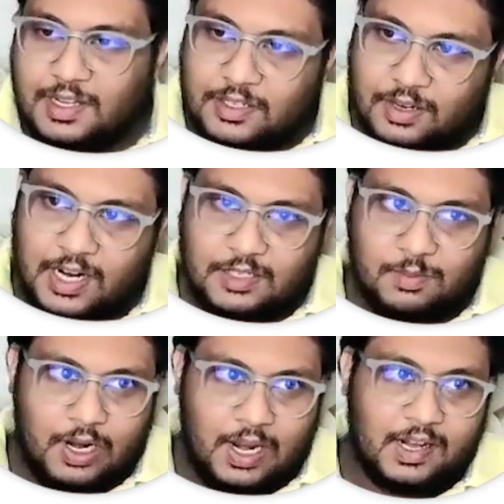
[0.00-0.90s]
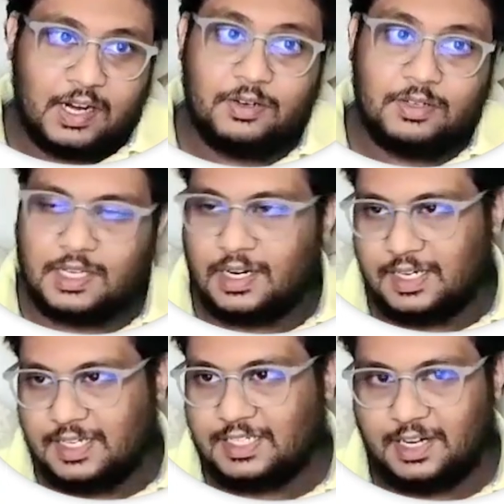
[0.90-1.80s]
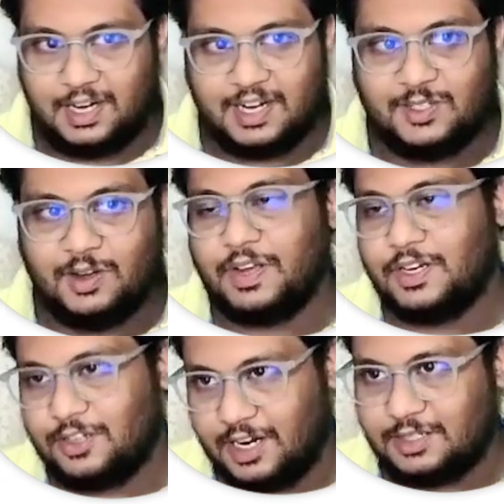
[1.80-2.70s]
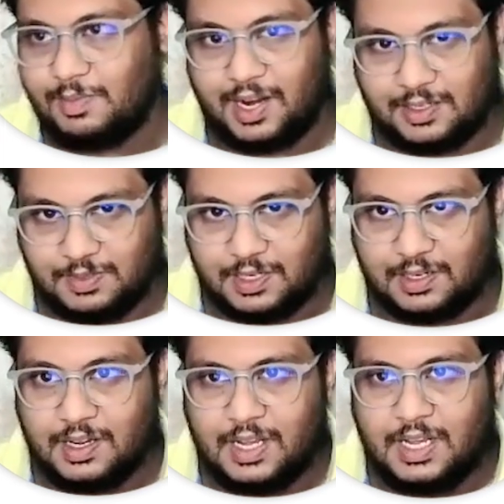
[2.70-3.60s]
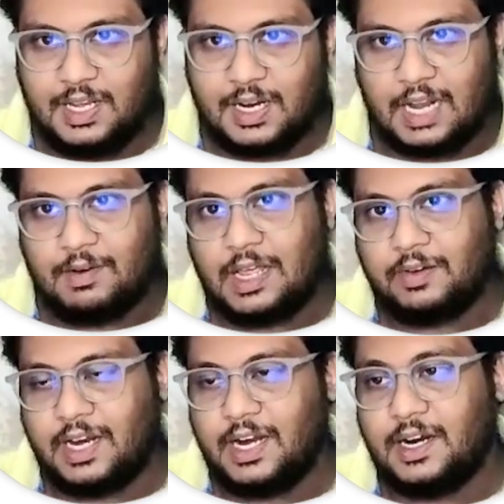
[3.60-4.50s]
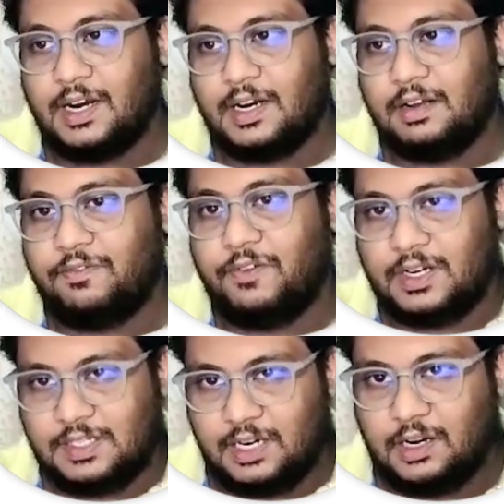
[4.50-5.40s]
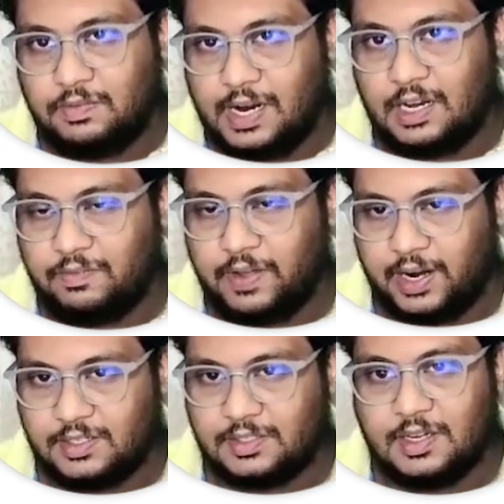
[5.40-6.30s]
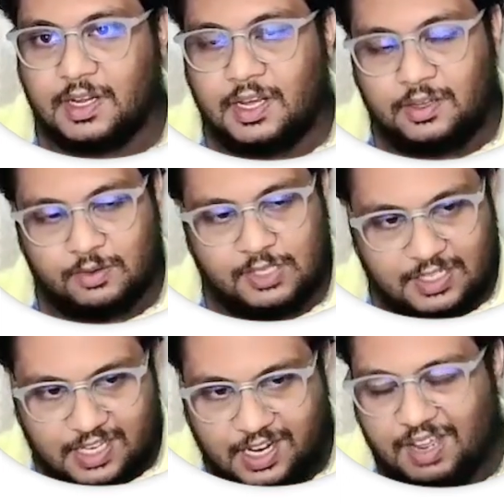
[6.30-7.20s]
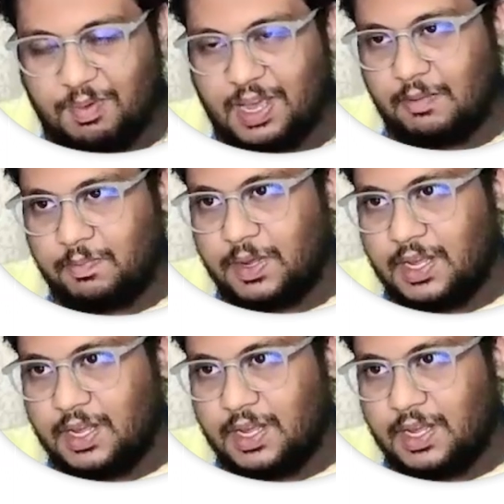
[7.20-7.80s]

So it's more like reducing the rejection rates of insurance management. Now I have created a different set of artifacts using journey map